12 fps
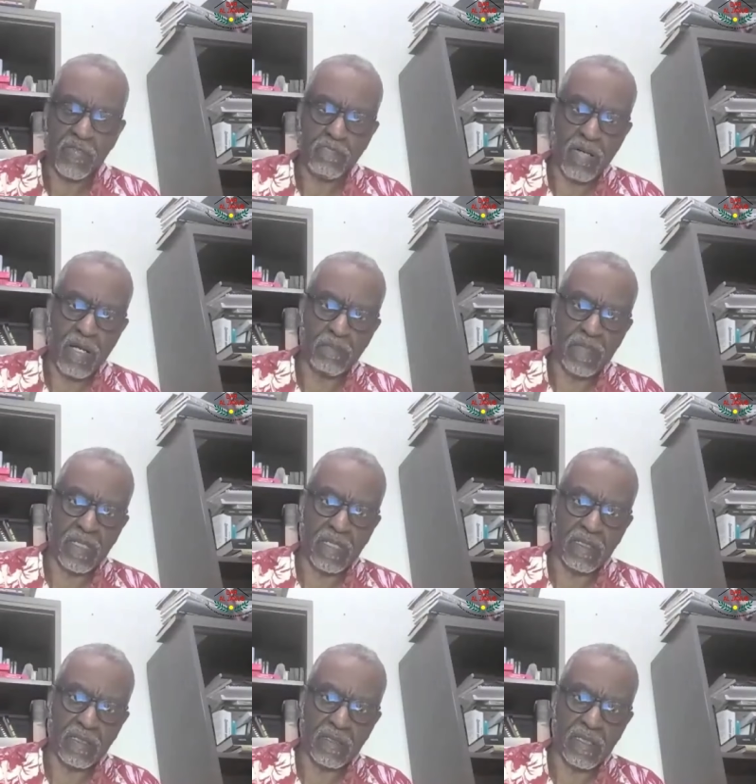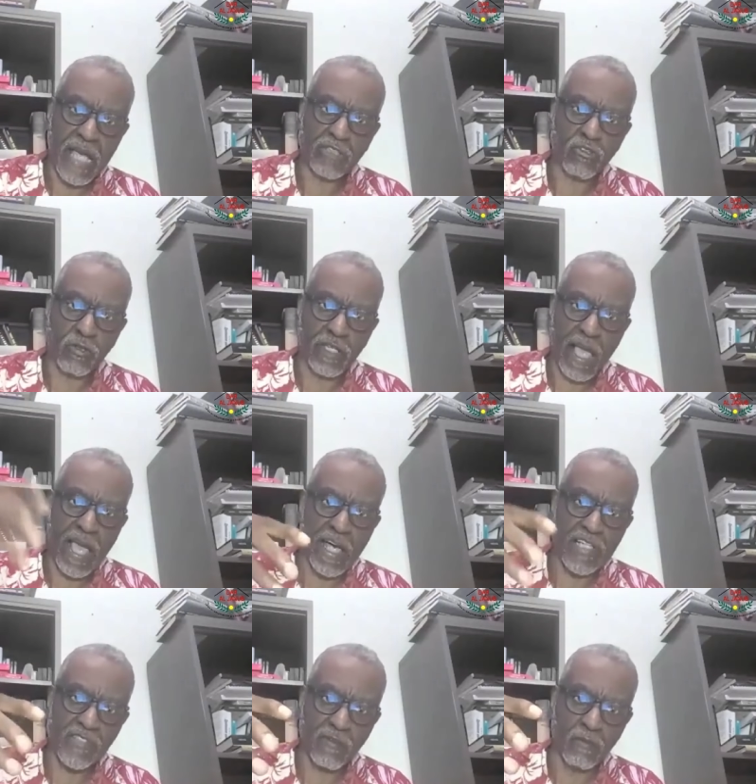pumping natural
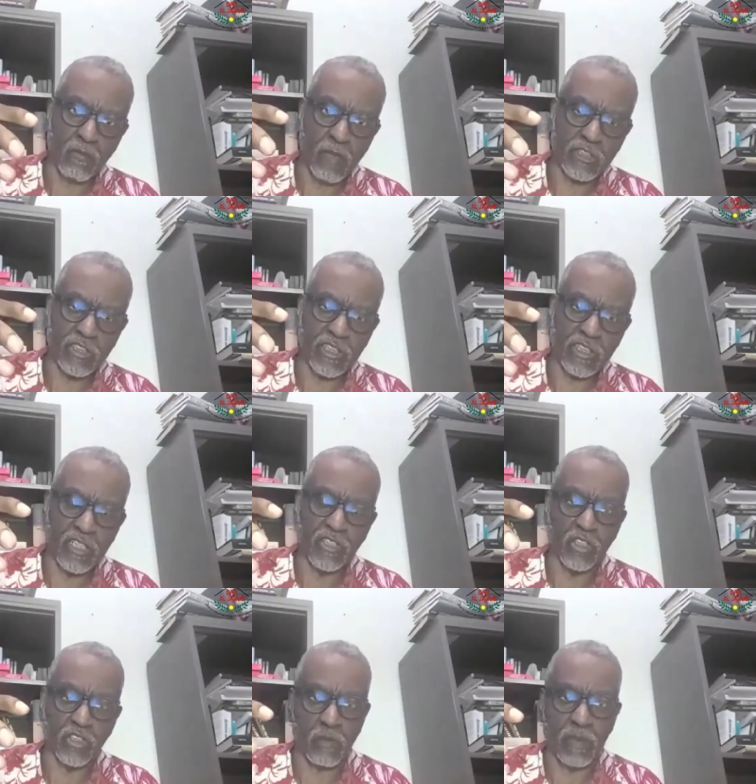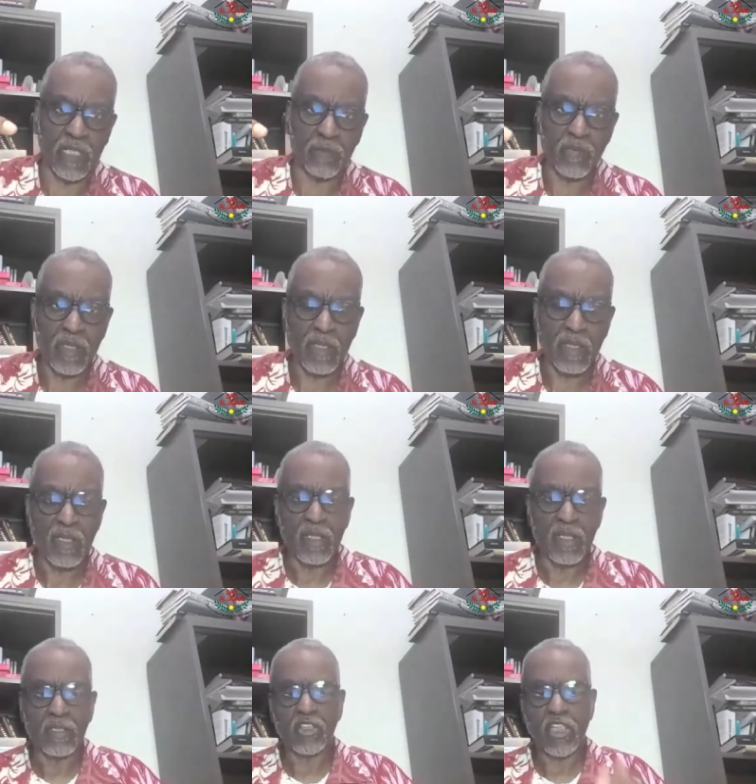gas from Russia into Germany,
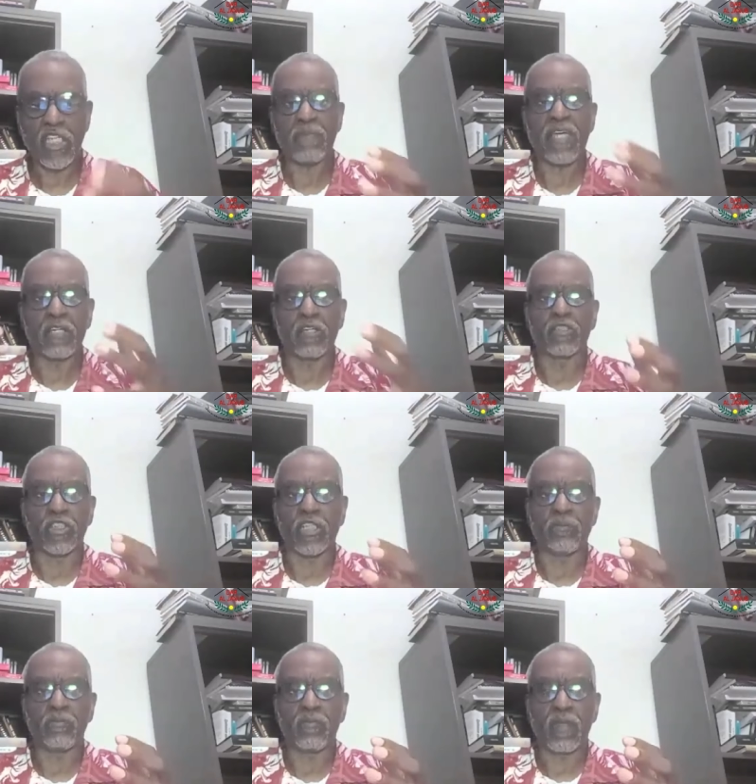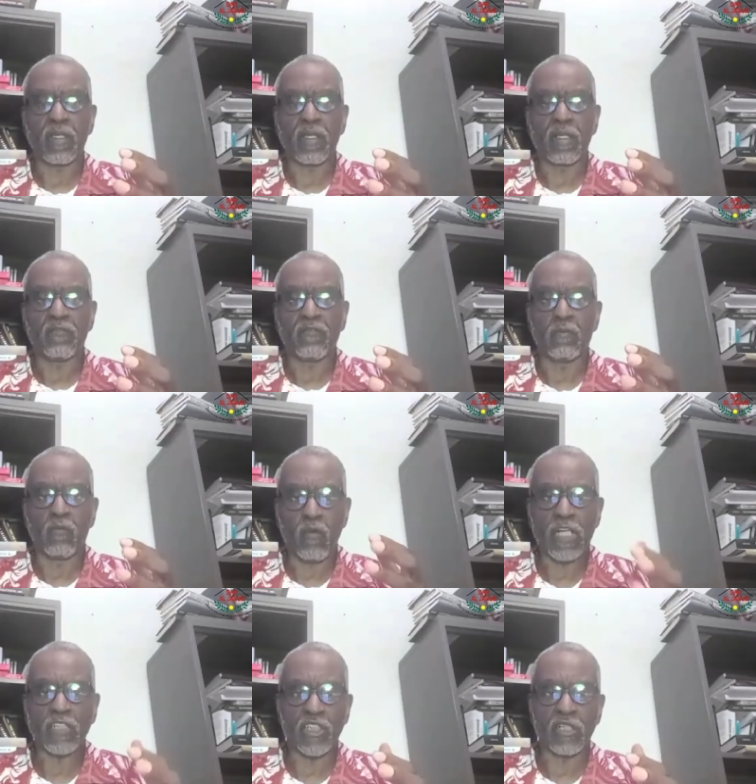cheap energy from
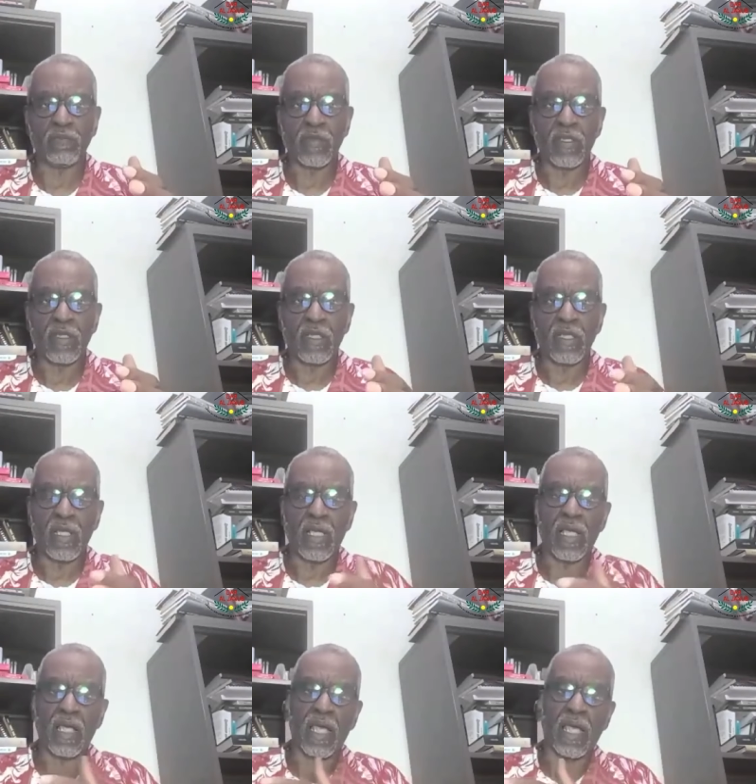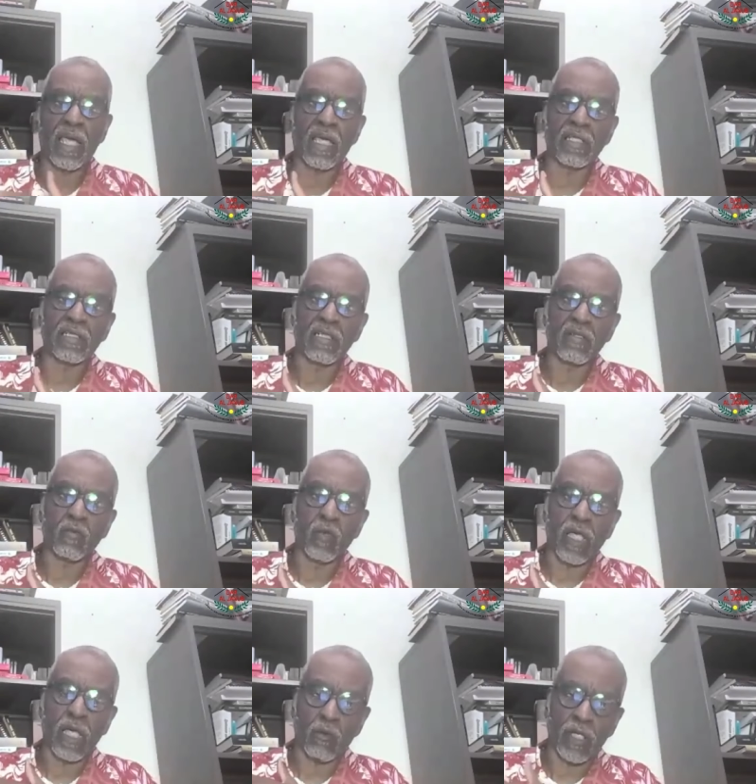Russia, and
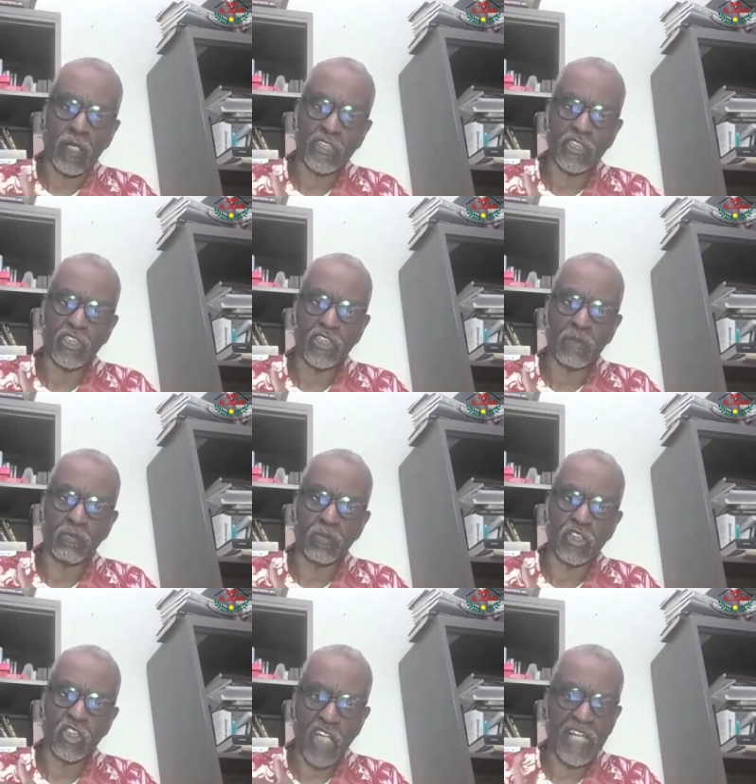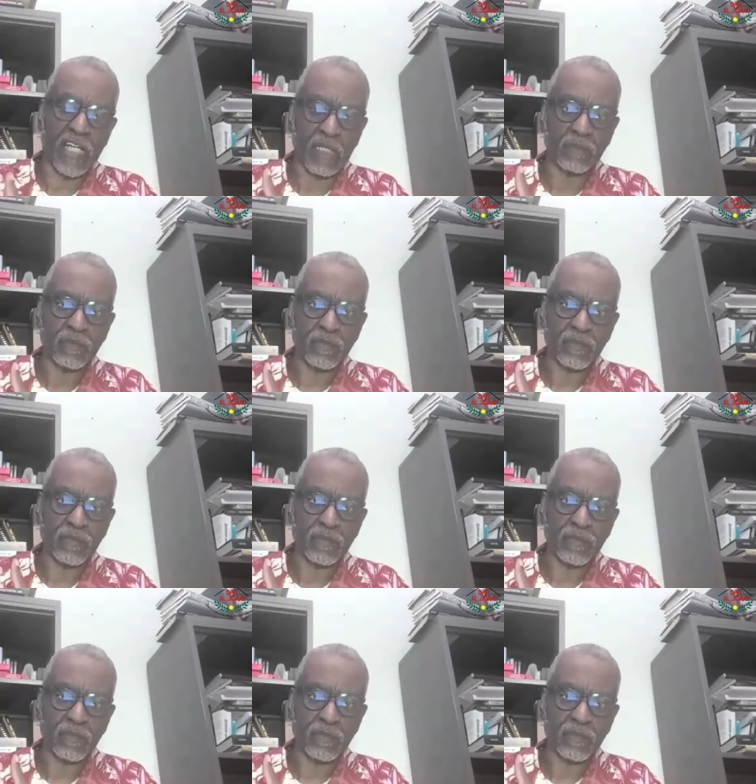a relationship with China